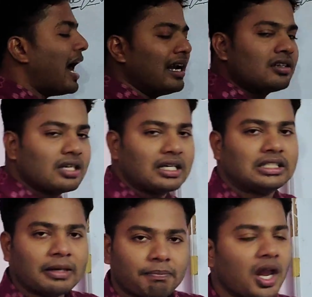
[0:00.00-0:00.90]
and he
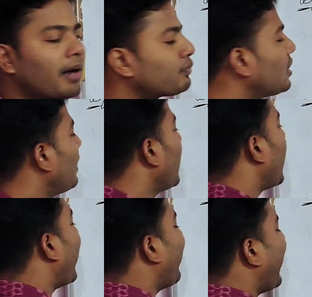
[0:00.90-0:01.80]
developed
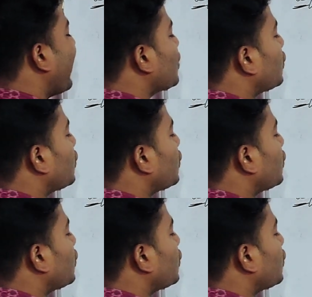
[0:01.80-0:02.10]
a